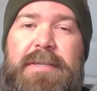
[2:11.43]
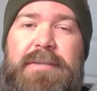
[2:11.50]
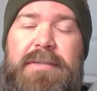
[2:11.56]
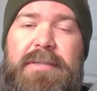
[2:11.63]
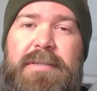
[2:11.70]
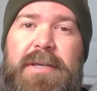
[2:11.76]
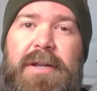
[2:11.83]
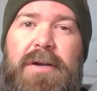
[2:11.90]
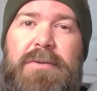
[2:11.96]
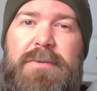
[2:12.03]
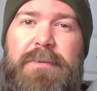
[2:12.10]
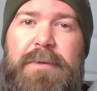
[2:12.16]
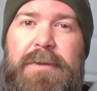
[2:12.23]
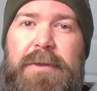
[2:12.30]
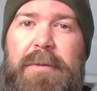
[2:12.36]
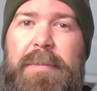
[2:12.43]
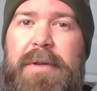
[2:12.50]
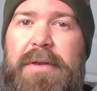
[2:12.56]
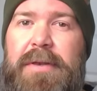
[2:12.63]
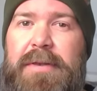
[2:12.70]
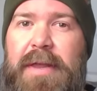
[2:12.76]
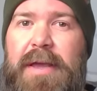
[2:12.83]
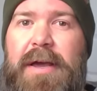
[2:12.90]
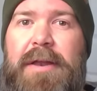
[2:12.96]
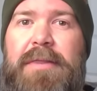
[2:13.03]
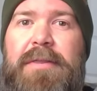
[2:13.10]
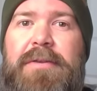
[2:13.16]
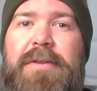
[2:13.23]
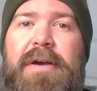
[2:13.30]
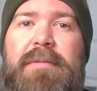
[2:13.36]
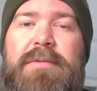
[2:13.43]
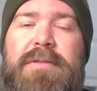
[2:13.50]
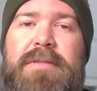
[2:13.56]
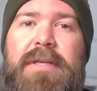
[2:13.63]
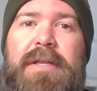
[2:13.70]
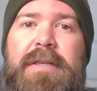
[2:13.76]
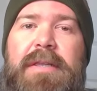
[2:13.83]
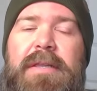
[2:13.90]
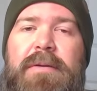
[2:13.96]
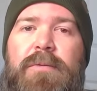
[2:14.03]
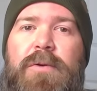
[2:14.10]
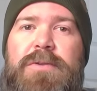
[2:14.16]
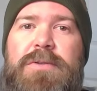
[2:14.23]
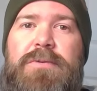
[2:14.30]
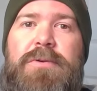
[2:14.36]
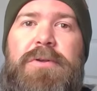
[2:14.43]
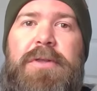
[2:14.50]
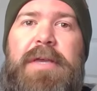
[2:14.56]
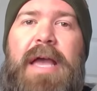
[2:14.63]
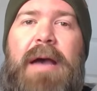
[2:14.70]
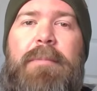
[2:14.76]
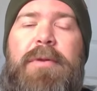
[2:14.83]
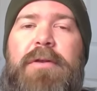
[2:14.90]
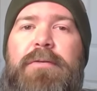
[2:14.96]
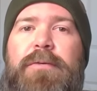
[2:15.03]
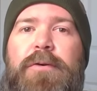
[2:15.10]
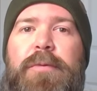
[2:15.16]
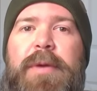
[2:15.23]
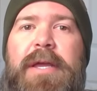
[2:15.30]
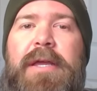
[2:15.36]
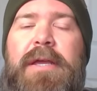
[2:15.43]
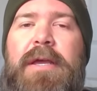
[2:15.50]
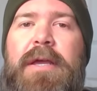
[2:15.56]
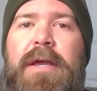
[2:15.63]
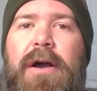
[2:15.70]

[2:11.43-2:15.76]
as I said, I was feeling a bit down in the dumps that it wasn't really happening for me.